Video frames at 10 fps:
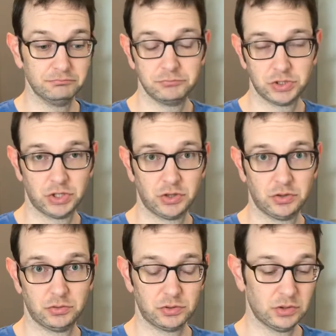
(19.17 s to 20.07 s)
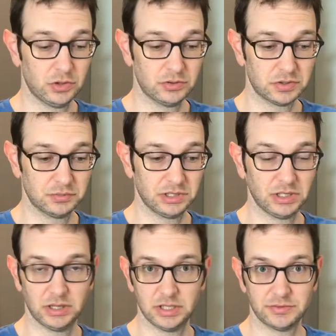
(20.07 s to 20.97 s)
So kudos to me,
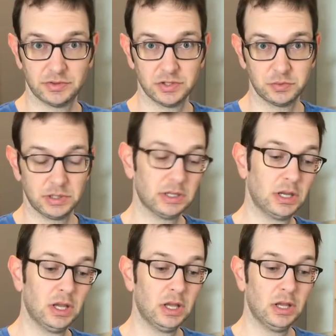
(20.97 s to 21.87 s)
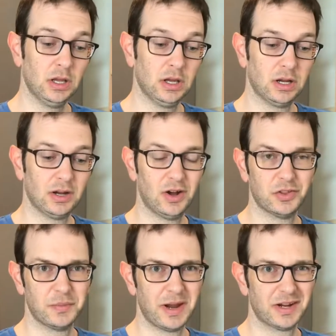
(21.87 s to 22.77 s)
at least for this week.
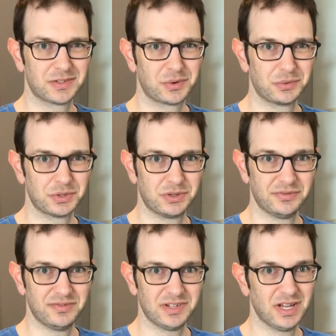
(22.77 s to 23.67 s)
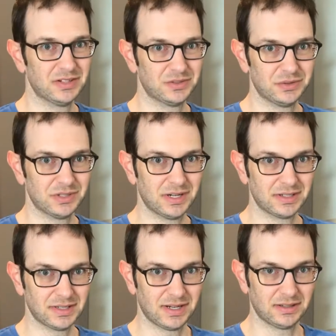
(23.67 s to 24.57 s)
Although my high score was only 58, so it's not
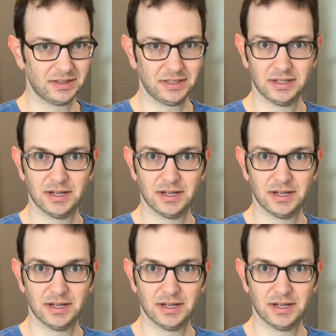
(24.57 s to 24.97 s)
exactly,